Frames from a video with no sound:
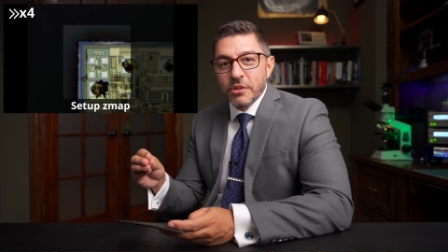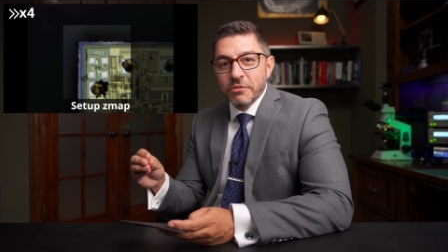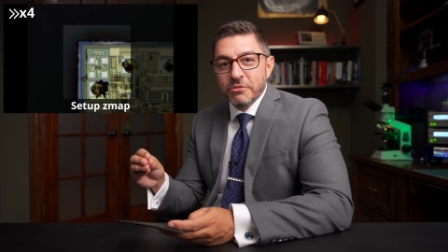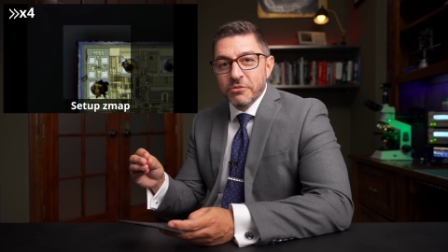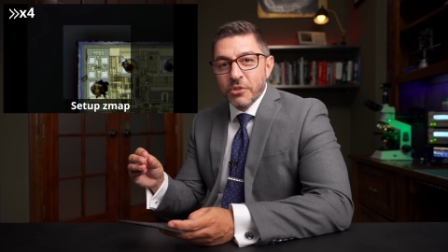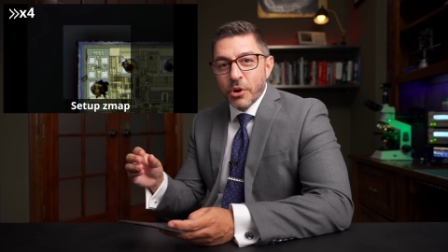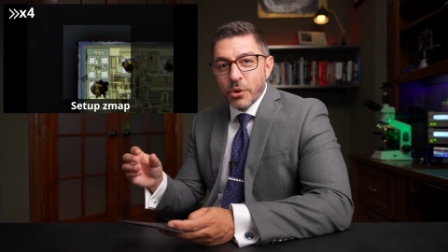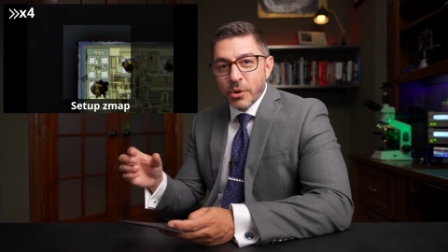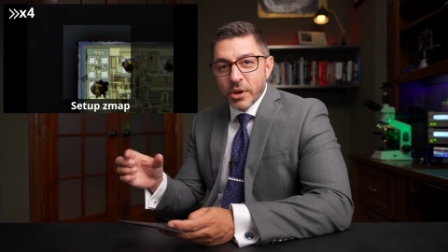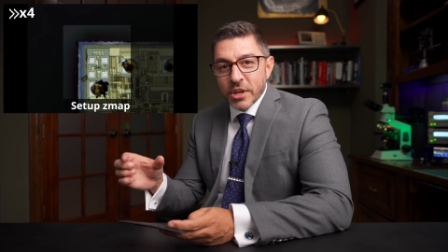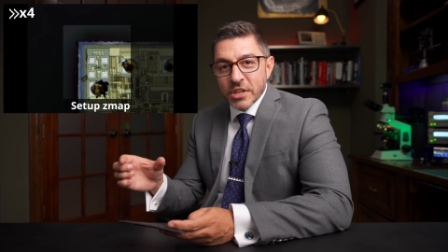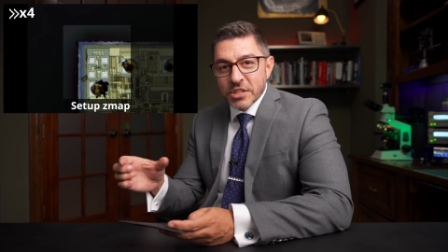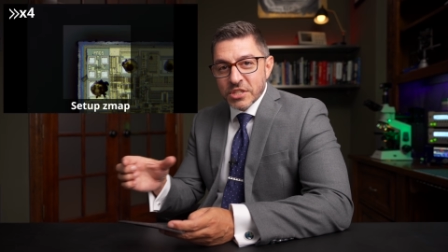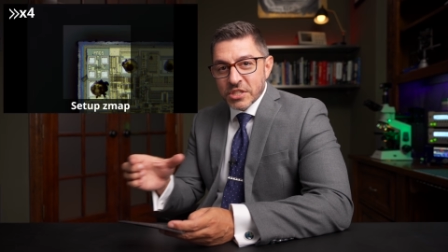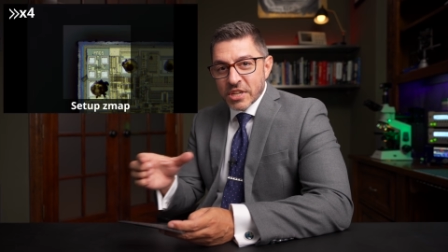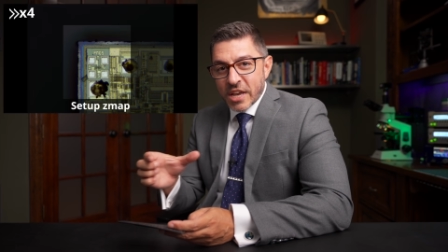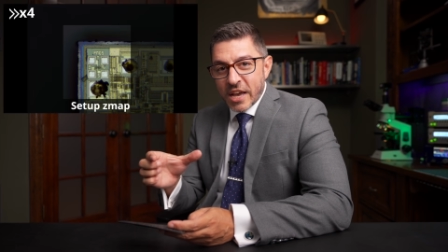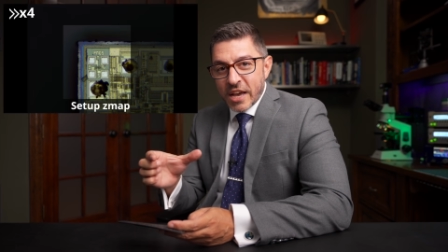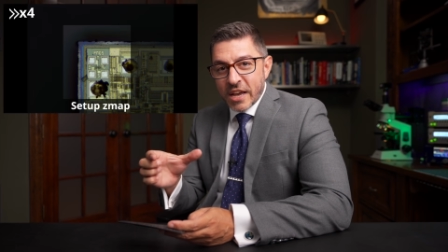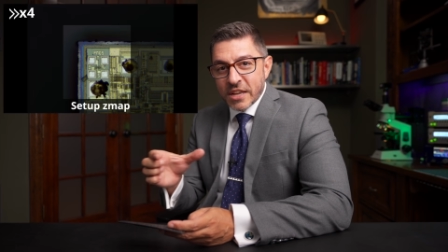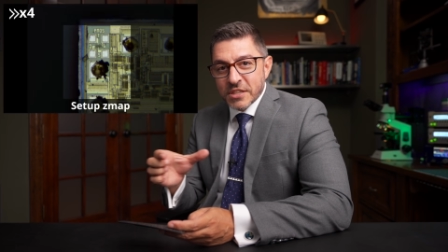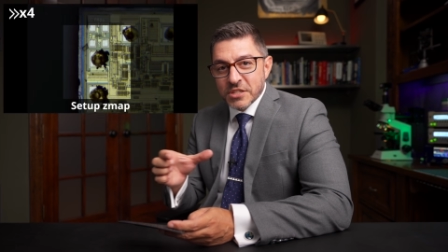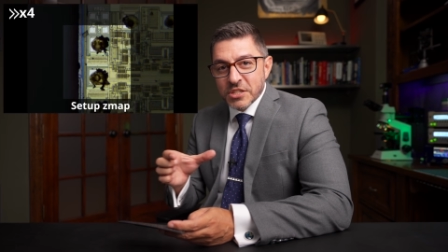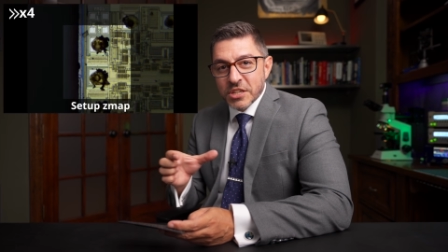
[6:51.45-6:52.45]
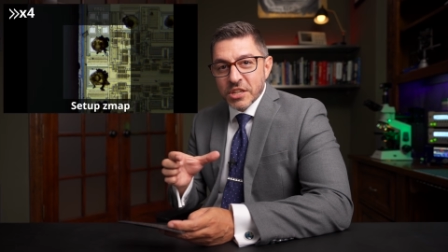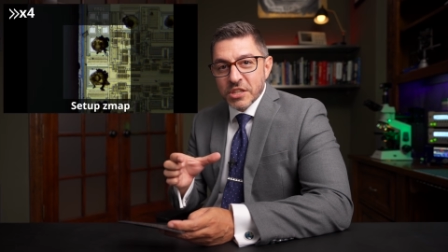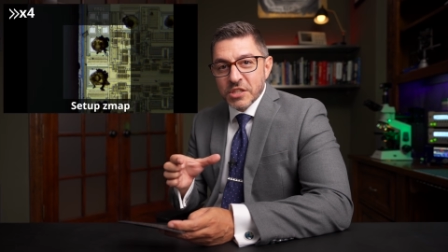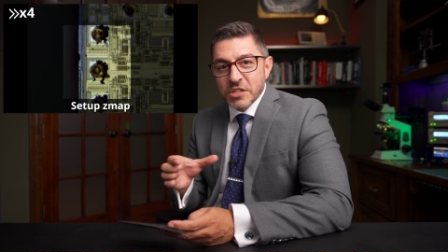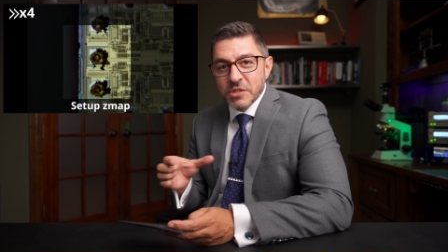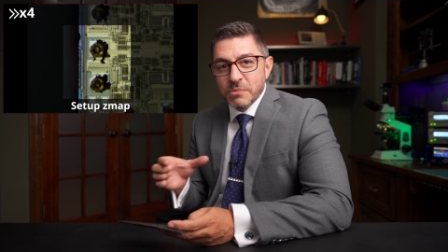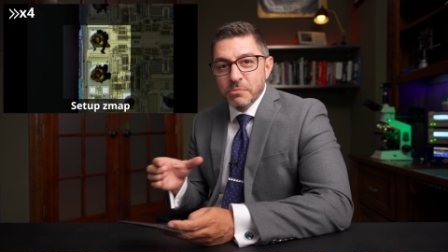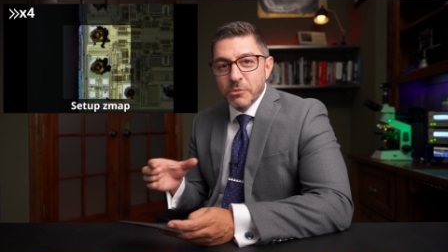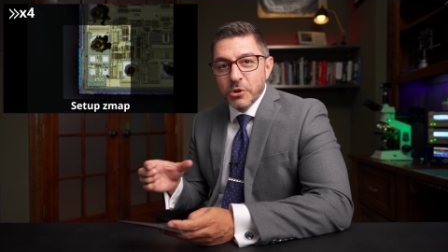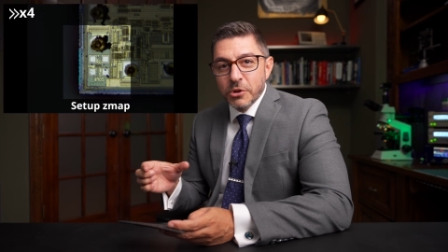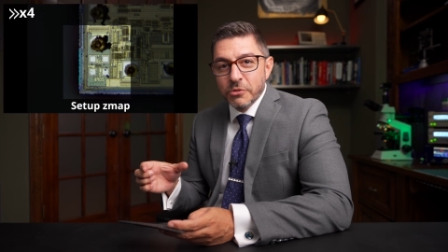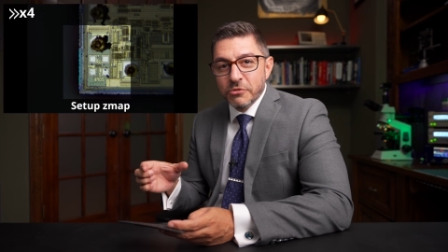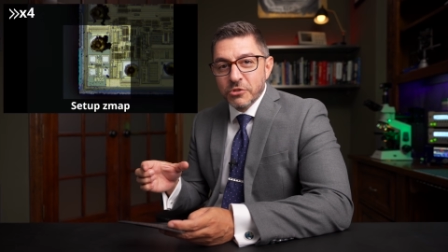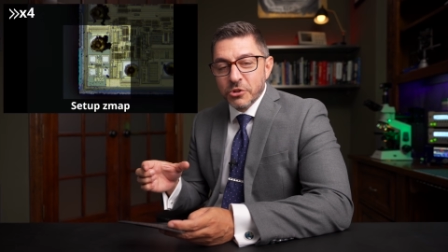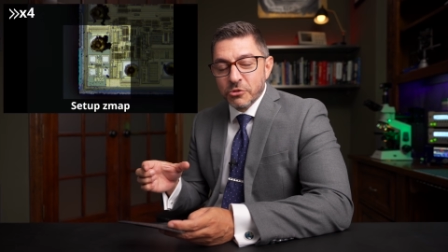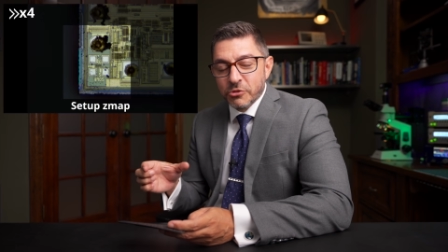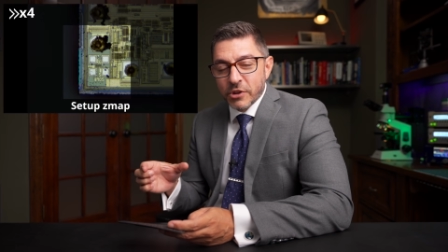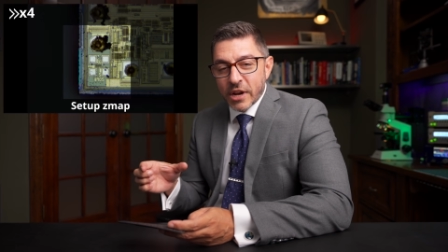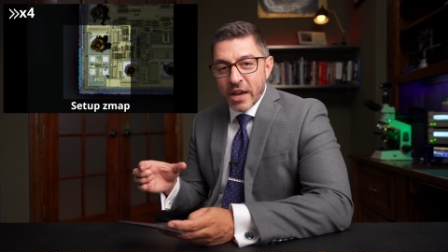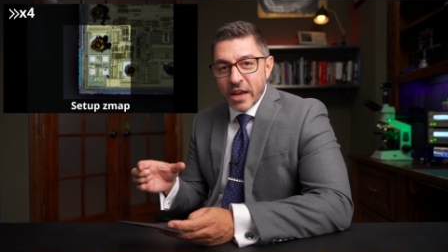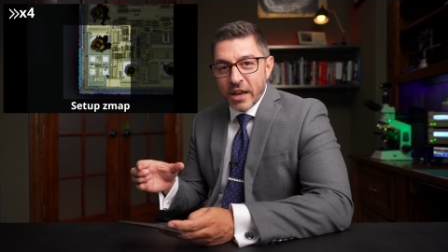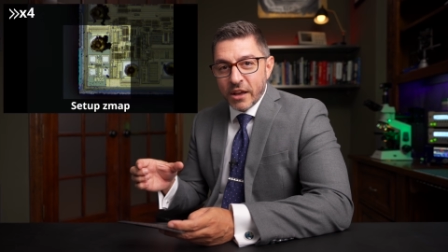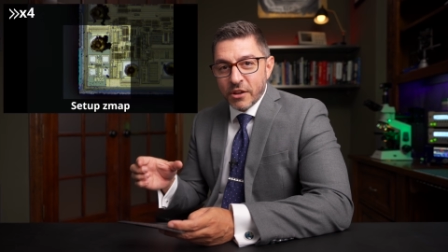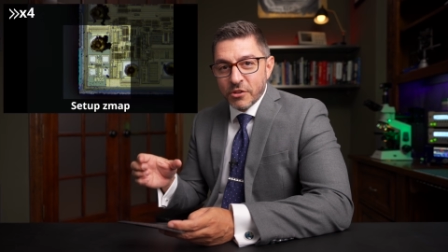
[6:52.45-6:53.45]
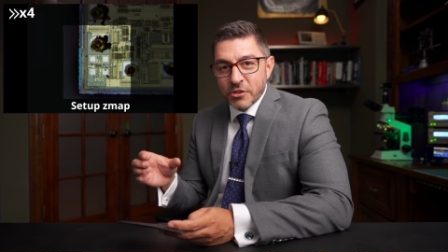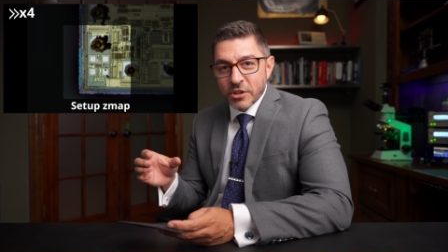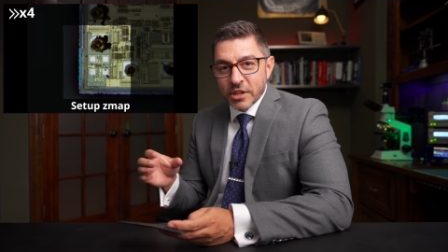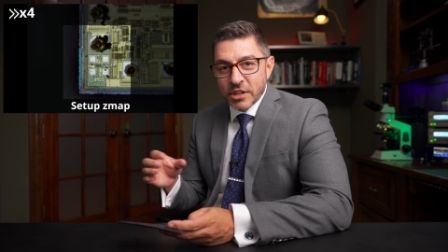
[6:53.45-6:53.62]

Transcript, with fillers: focus as it's moved around